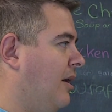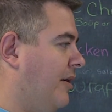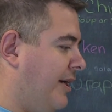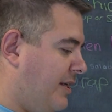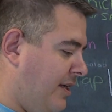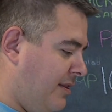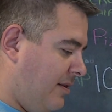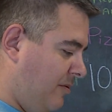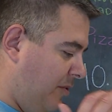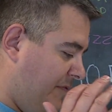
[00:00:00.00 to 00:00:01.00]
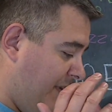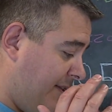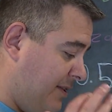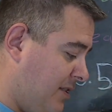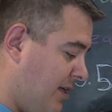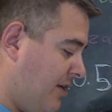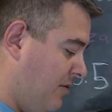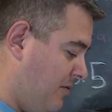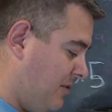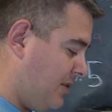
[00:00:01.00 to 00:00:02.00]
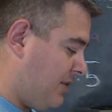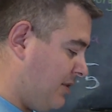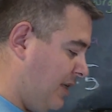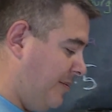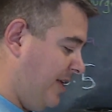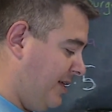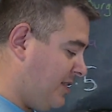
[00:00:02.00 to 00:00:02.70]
All right, Keith, we've got the tacos. I mean, it